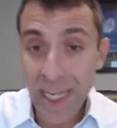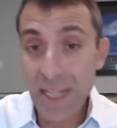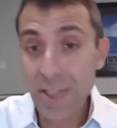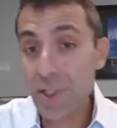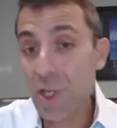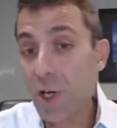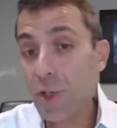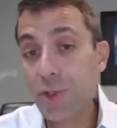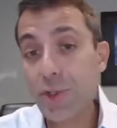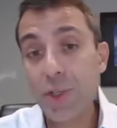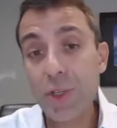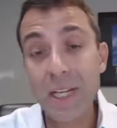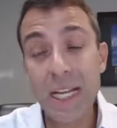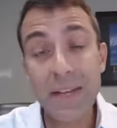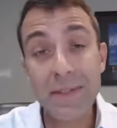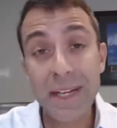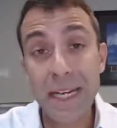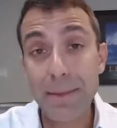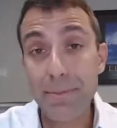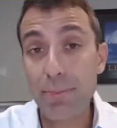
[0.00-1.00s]
It's also going to
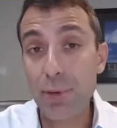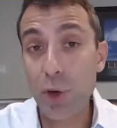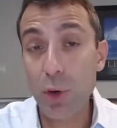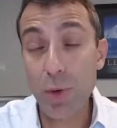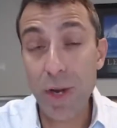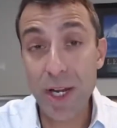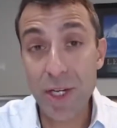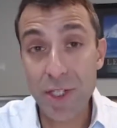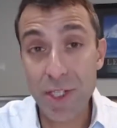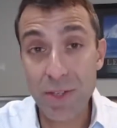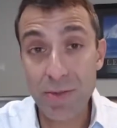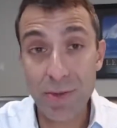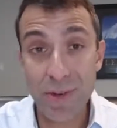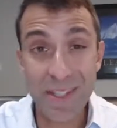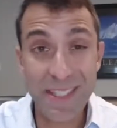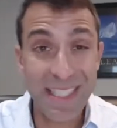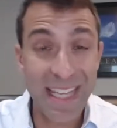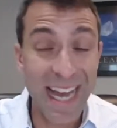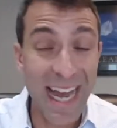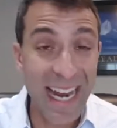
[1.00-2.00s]
have any proration for
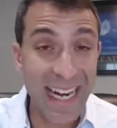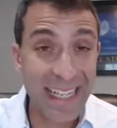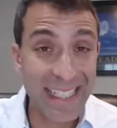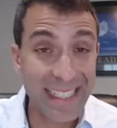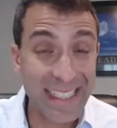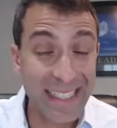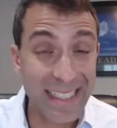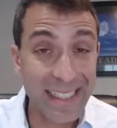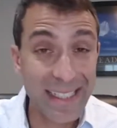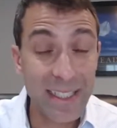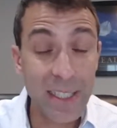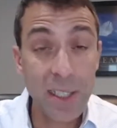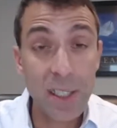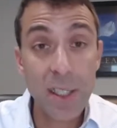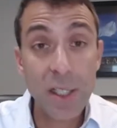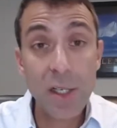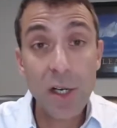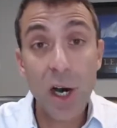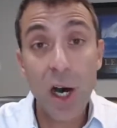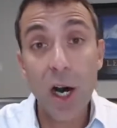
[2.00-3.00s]
taxes
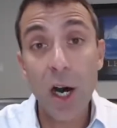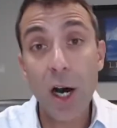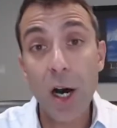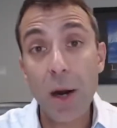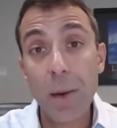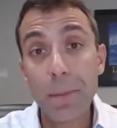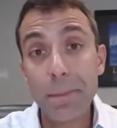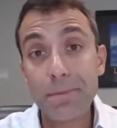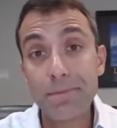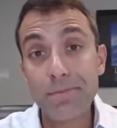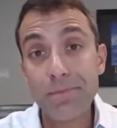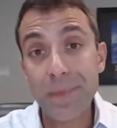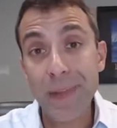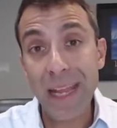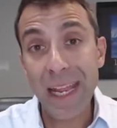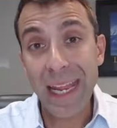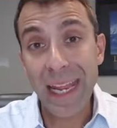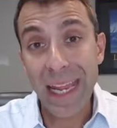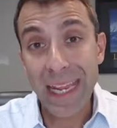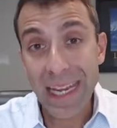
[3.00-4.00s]
and
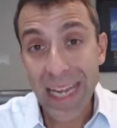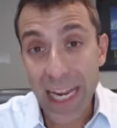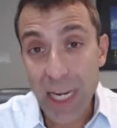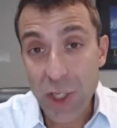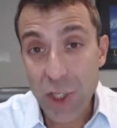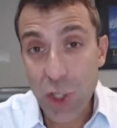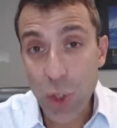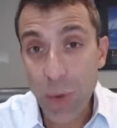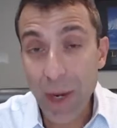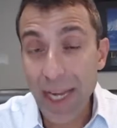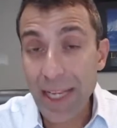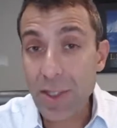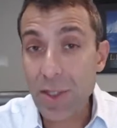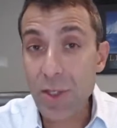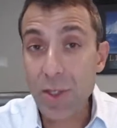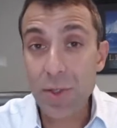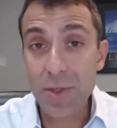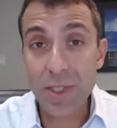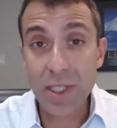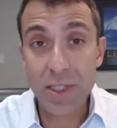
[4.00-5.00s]
HOA
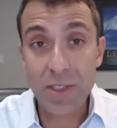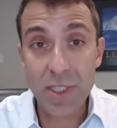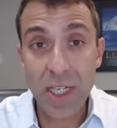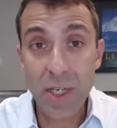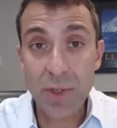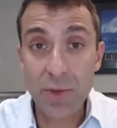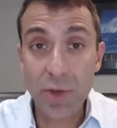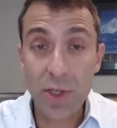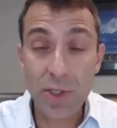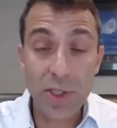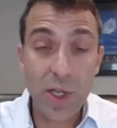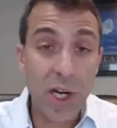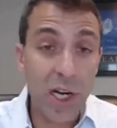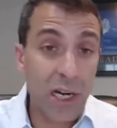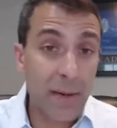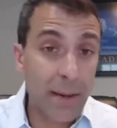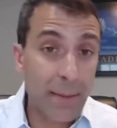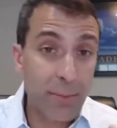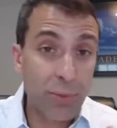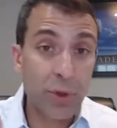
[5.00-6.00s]
dues, etc. It's all
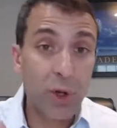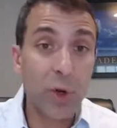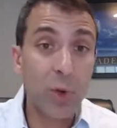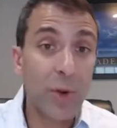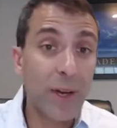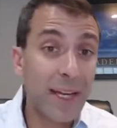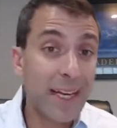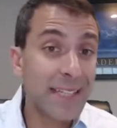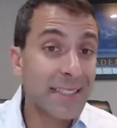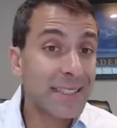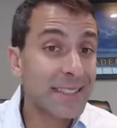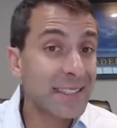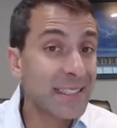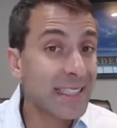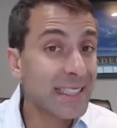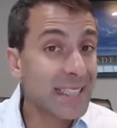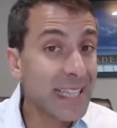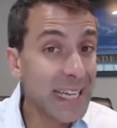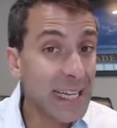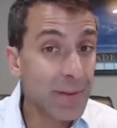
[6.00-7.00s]
going to be prorated to
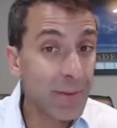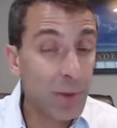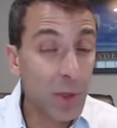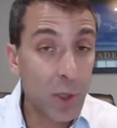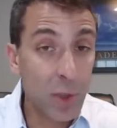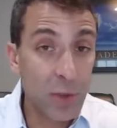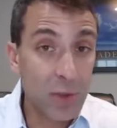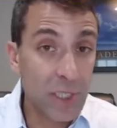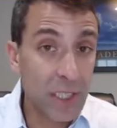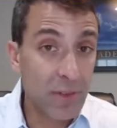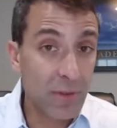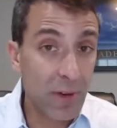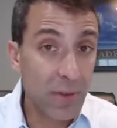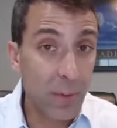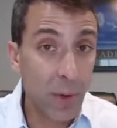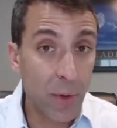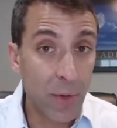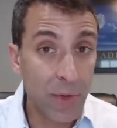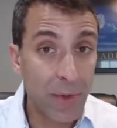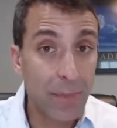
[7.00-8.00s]
the day of closing for
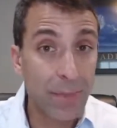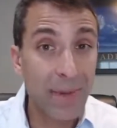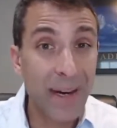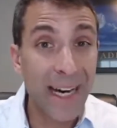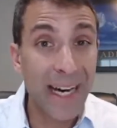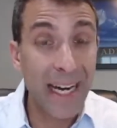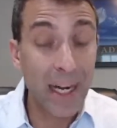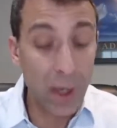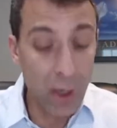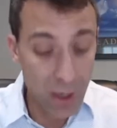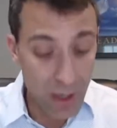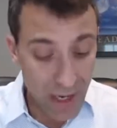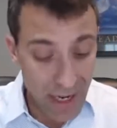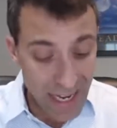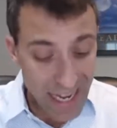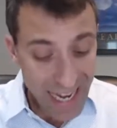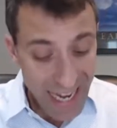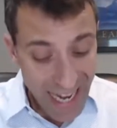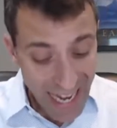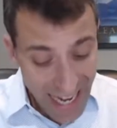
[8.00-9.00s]
both the buyer
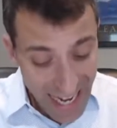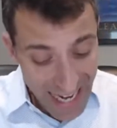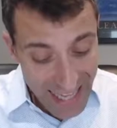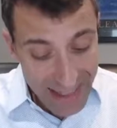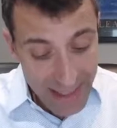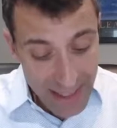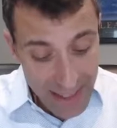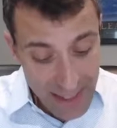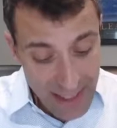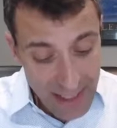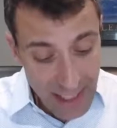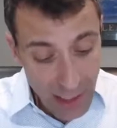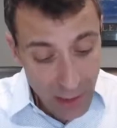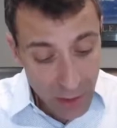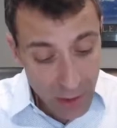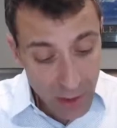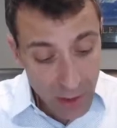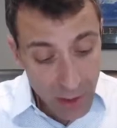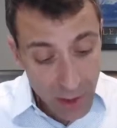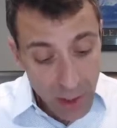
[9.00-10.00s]
and the
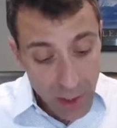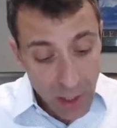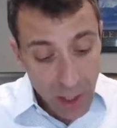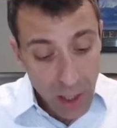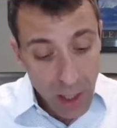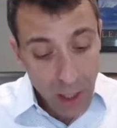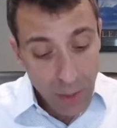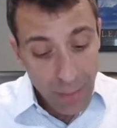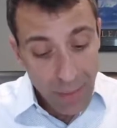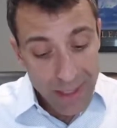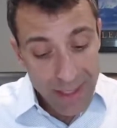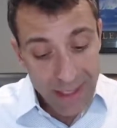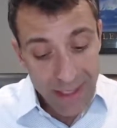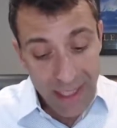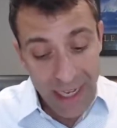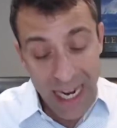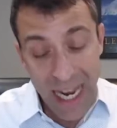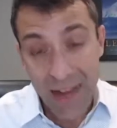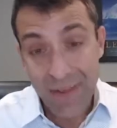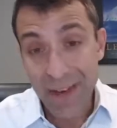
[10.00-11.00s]
seller. It's
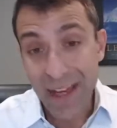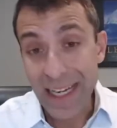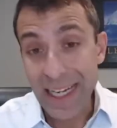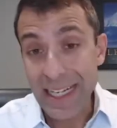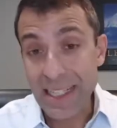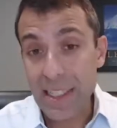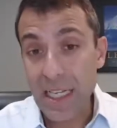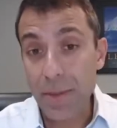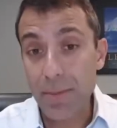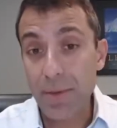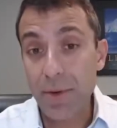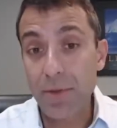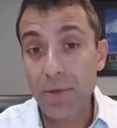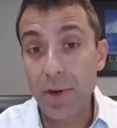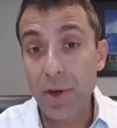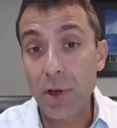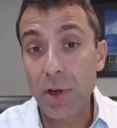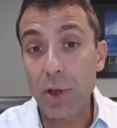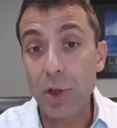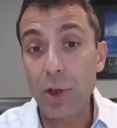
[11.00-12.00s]
going to have any type
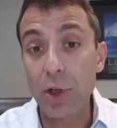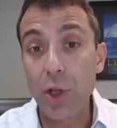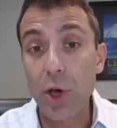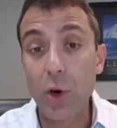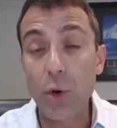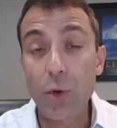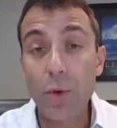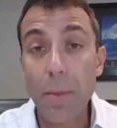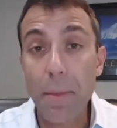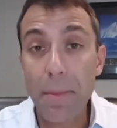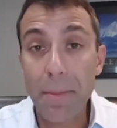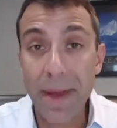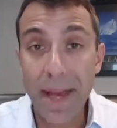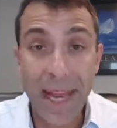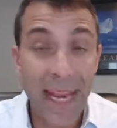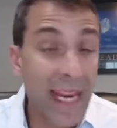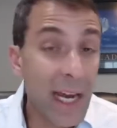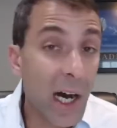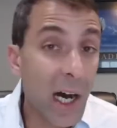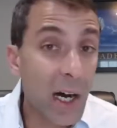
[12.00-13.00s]
of loan
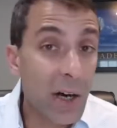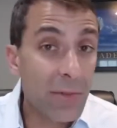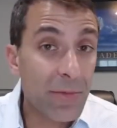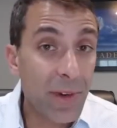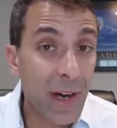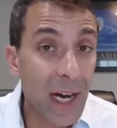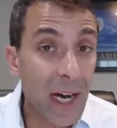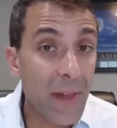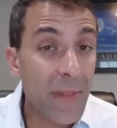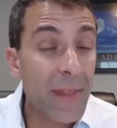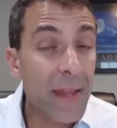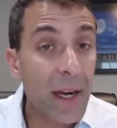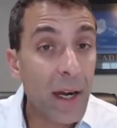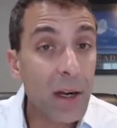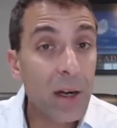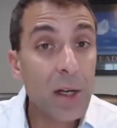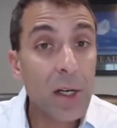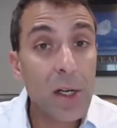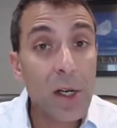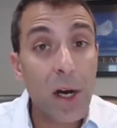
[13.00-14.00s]
payoff on
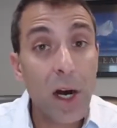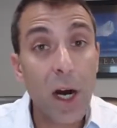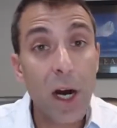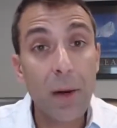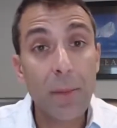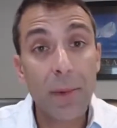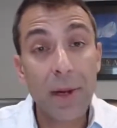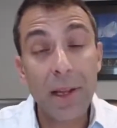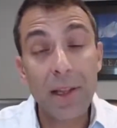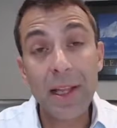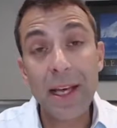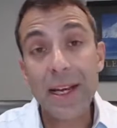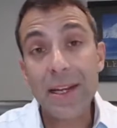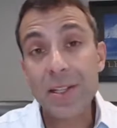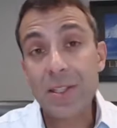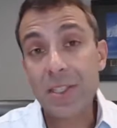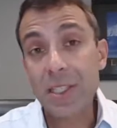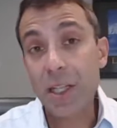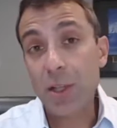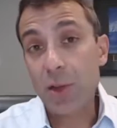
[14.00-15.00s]
there. And a lot
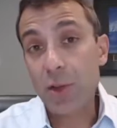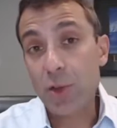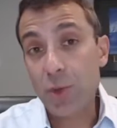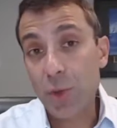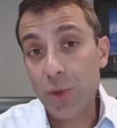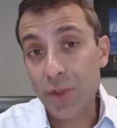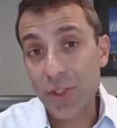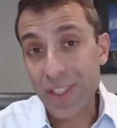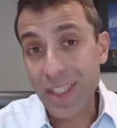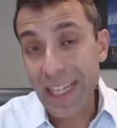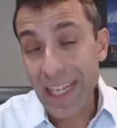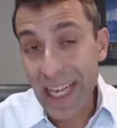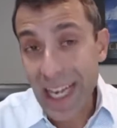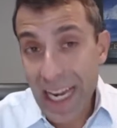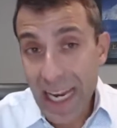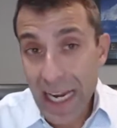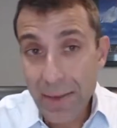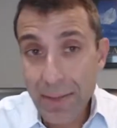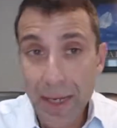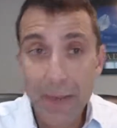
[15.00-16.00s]
of sellers will say,
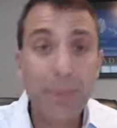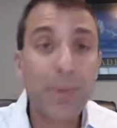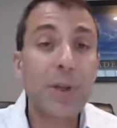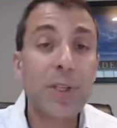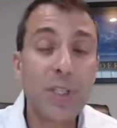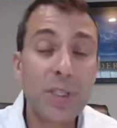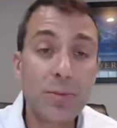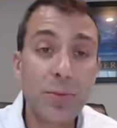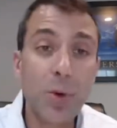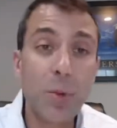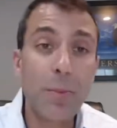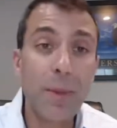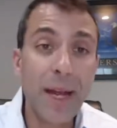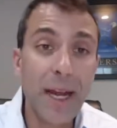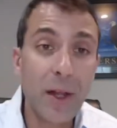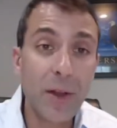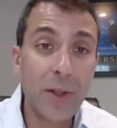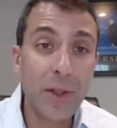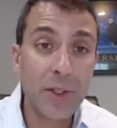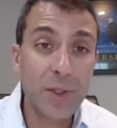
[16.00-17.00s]
hey, my principal
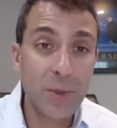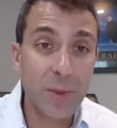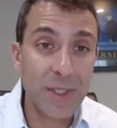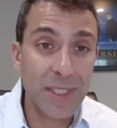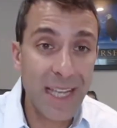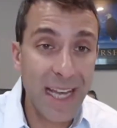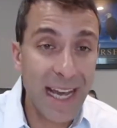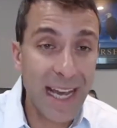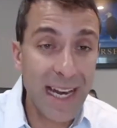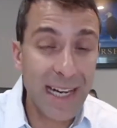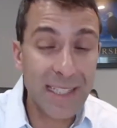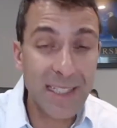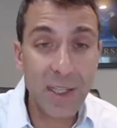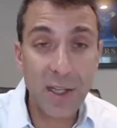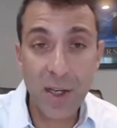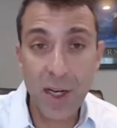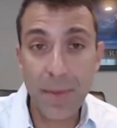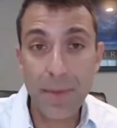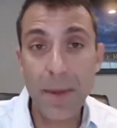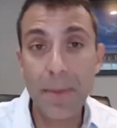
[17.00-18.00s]
balance was X.
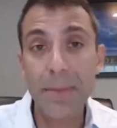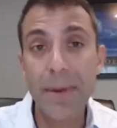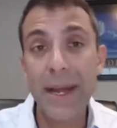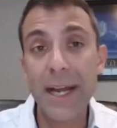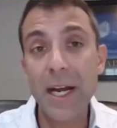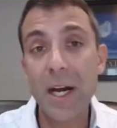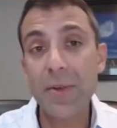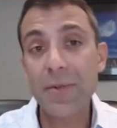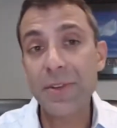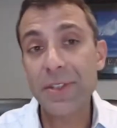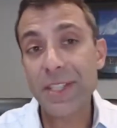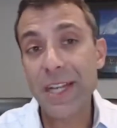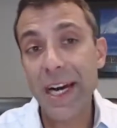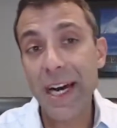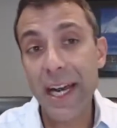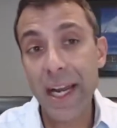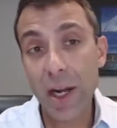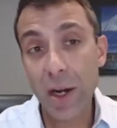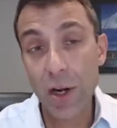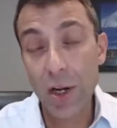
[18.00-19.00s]
How come the payoff is
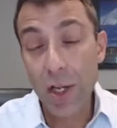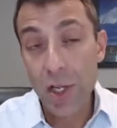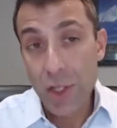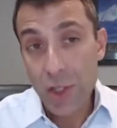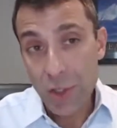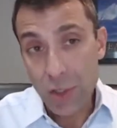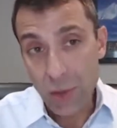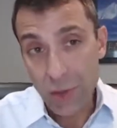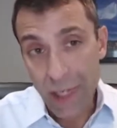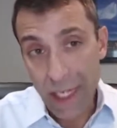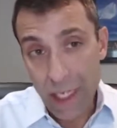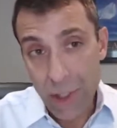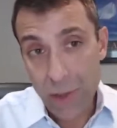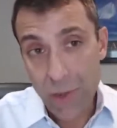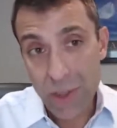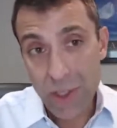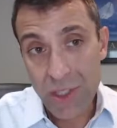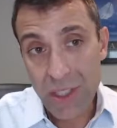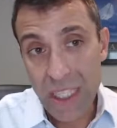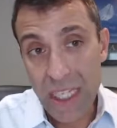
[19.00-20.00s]
higher? So
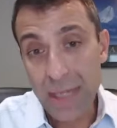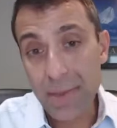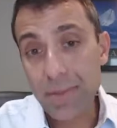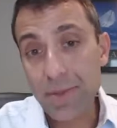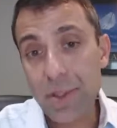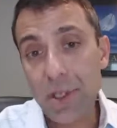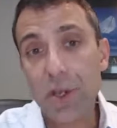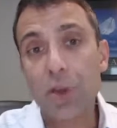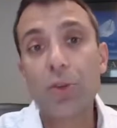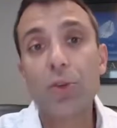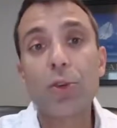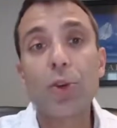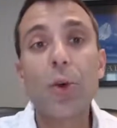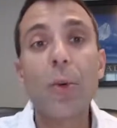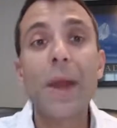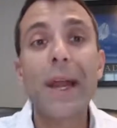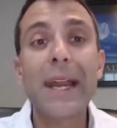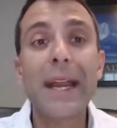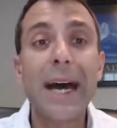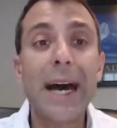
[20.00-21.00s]
interest keeps
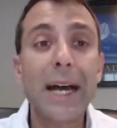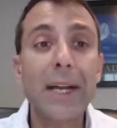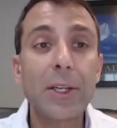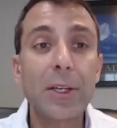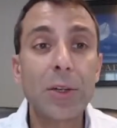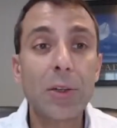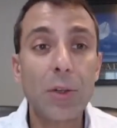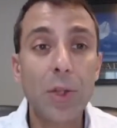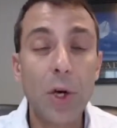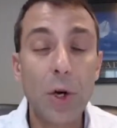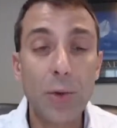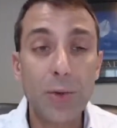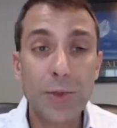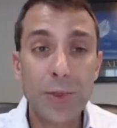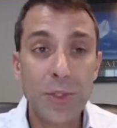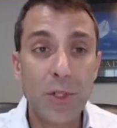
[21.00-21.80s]
accruing on your loan.